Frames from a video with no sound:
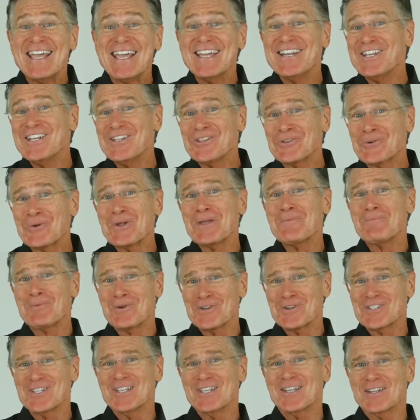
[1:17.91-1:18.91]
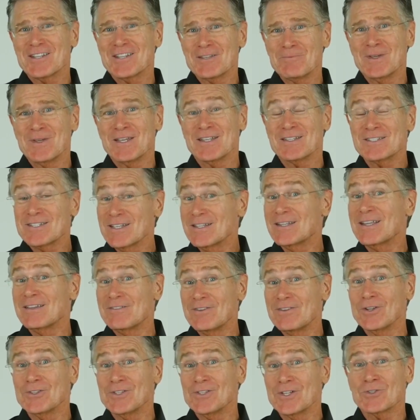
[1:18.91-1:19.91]
83% of the men said
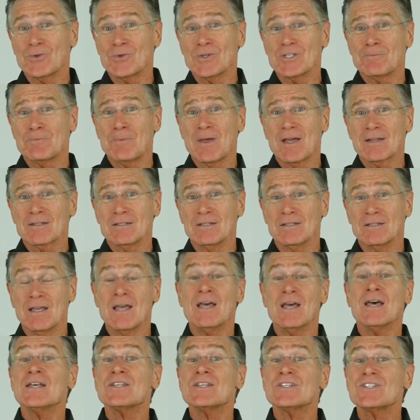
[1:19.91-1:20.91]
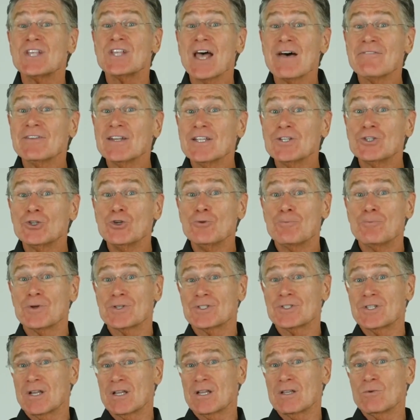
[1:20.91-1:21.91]
they feel disrespected.
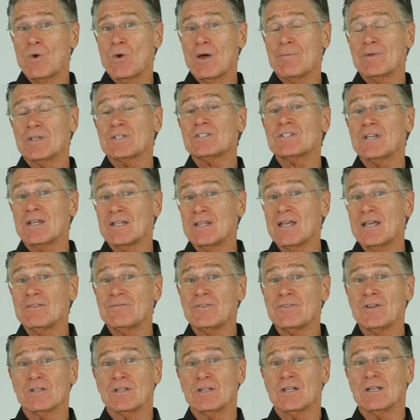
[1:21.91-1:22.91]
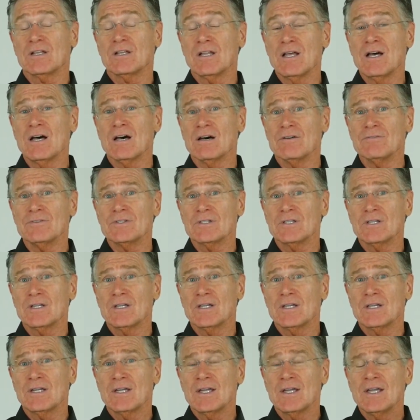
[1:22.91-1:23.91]
72% of the women say they feel unloved.
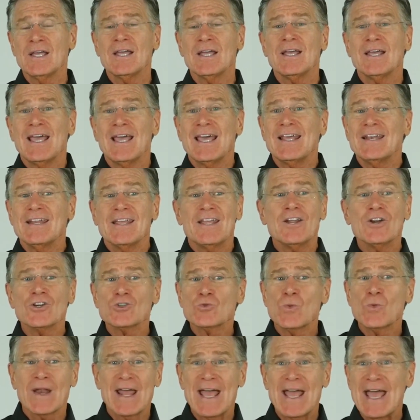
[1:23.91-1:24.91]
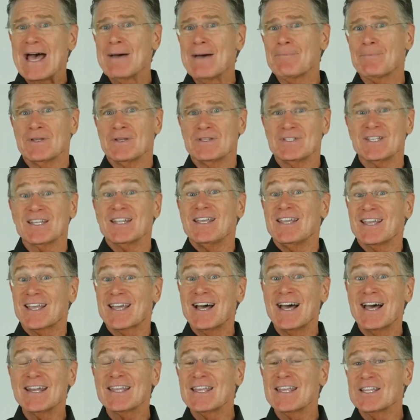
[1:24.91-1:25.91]
And here's what happens. It,
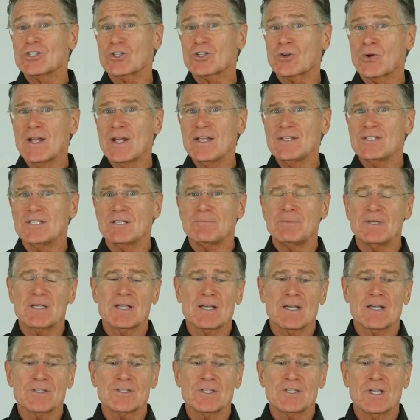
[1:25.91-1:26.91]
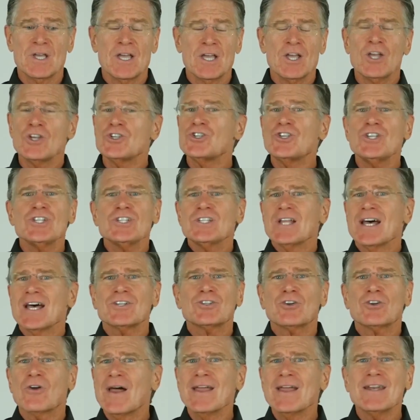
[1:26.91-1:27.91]
it kind of gets crazy because she's
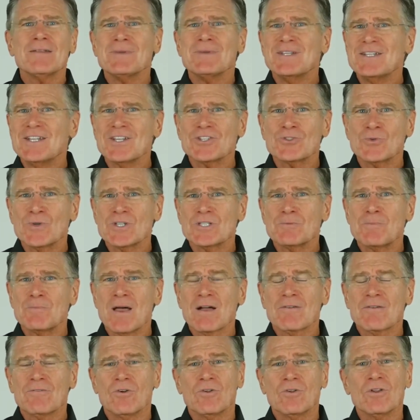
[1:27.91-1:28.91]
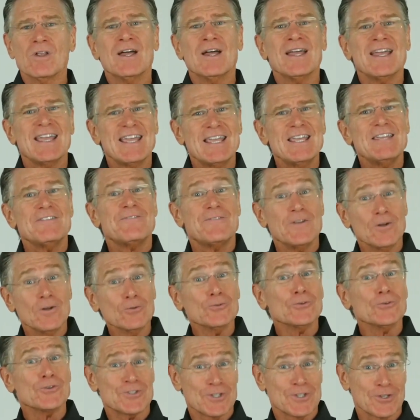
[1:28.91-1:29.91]
not trying to be disrespectful. He
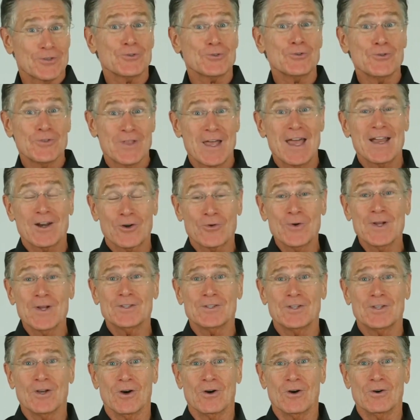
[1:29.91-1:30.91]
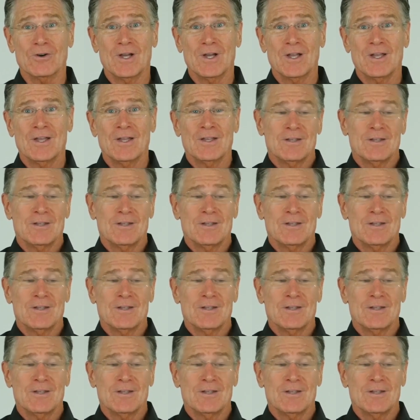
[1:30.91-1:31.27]
filters it through that grid, though.